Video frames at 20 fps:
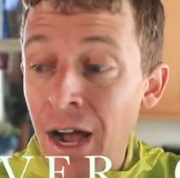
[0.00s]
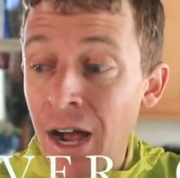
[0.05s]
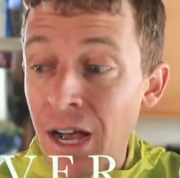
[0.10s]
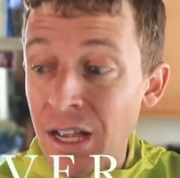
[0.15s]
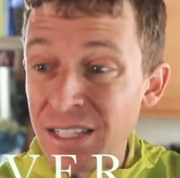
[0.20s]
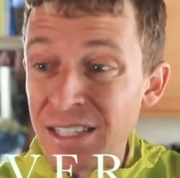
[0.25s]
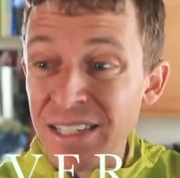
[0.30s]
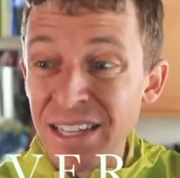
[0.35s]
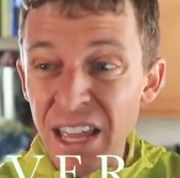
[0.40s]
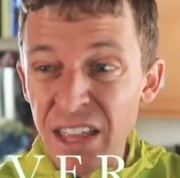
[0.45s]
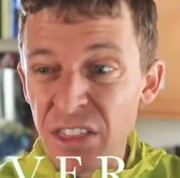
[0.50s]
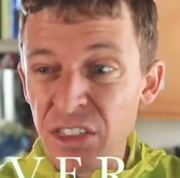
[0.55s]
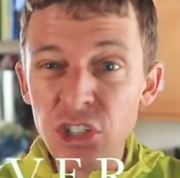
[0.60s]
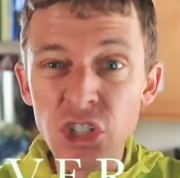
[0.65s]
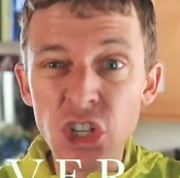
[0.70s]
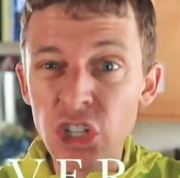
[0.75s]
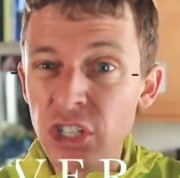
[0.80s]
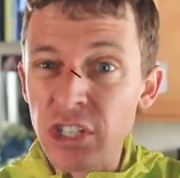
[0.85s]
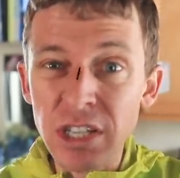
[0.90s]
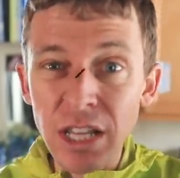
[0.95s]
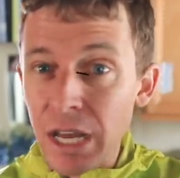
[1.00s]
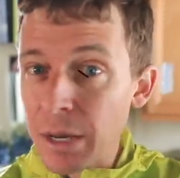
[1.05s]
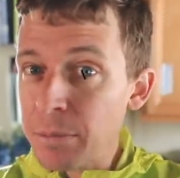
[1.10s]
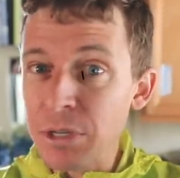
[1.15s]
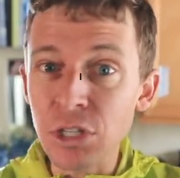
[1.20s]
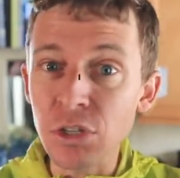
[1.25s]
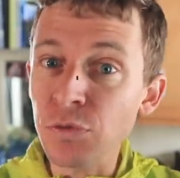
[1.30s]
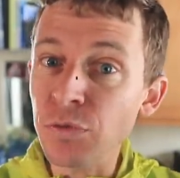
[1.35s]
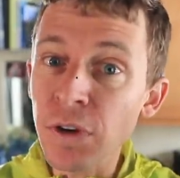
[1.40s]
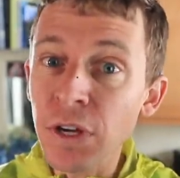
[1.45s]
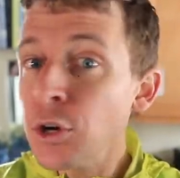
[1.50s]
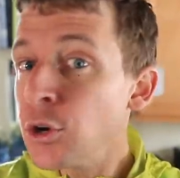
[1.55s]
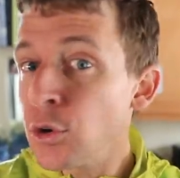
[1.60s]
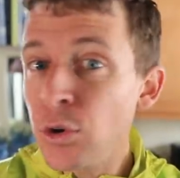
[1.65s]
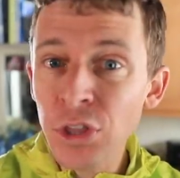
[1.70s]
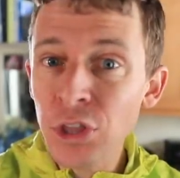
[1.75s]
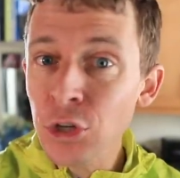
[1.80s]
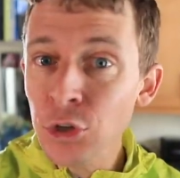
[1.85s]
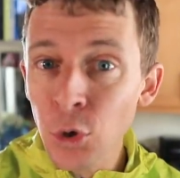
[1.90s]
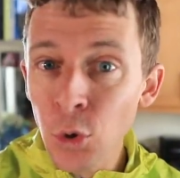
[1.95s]
Uh, Seth just slammed his
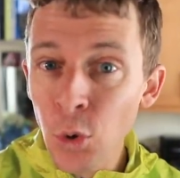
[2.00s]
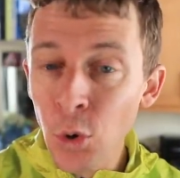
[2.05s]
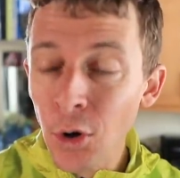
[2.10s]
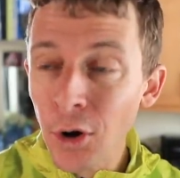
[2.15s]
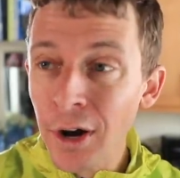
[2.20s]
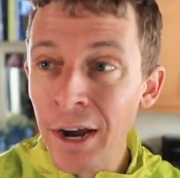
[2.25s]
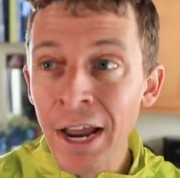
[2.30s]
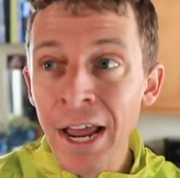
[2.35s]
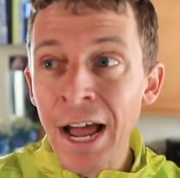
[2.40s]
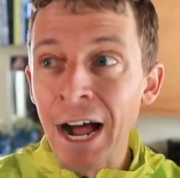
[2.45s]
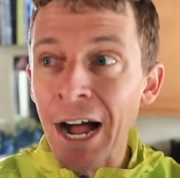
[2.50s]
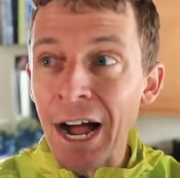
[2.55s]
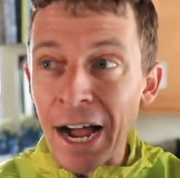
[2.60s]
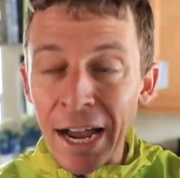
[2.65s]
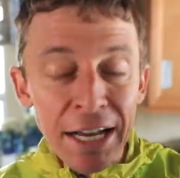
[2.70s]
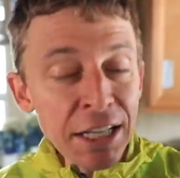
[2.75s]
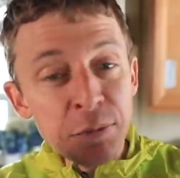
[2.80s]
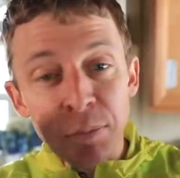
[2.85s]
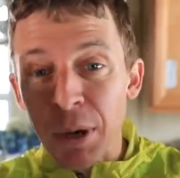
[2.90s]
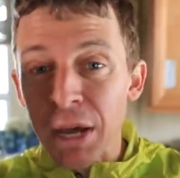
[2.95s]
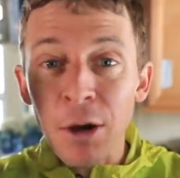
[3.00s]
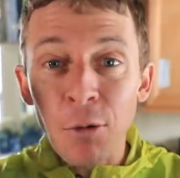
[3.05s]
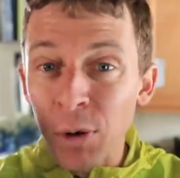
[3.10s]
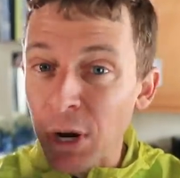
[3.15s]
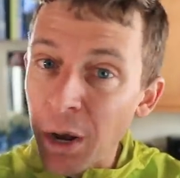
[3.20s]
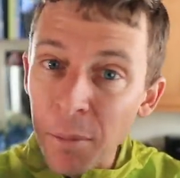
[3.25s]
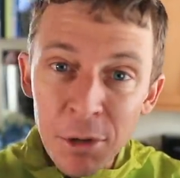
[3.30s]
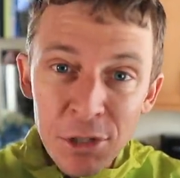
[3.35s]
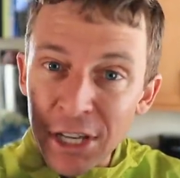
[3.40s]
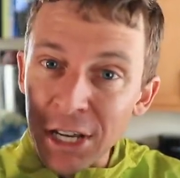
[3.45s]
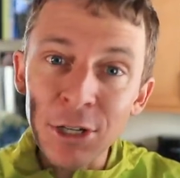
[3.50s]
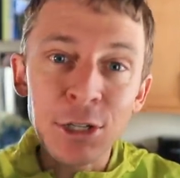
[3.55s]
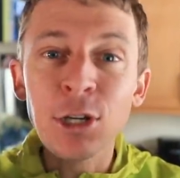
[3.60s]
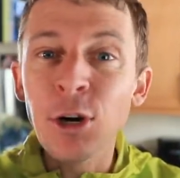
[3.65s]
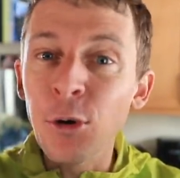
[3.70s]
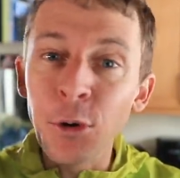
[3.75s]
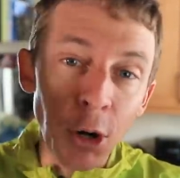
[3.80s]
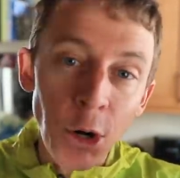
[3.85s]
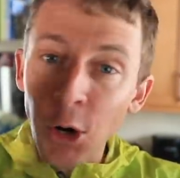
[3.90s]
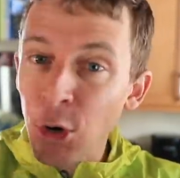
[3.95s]
finger in the door. Uh, it's been we almost had to
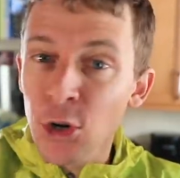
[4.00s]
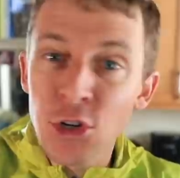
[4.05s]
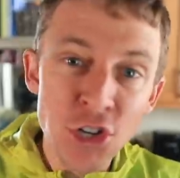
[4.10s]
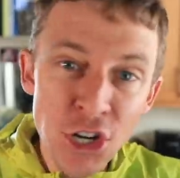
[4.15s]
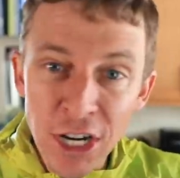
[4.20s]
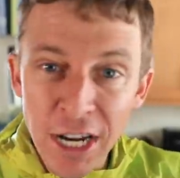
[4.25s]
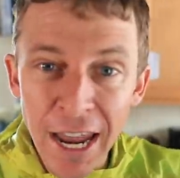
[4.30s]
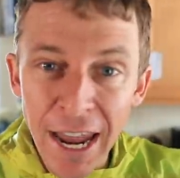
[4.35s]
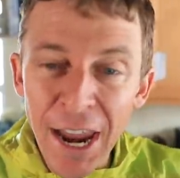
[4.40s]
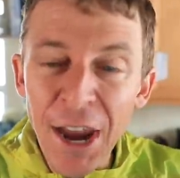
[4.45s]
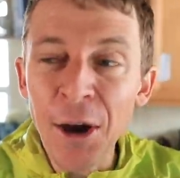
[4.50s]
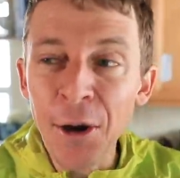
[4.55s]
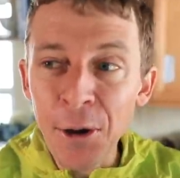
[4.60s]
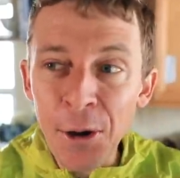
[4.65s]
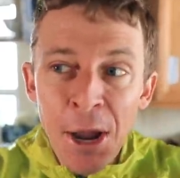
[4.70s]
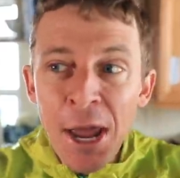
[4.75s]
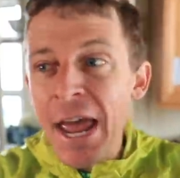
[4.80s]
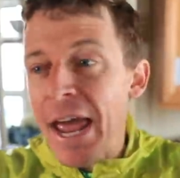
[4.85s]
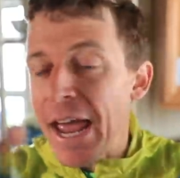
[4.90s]
go to urgent care.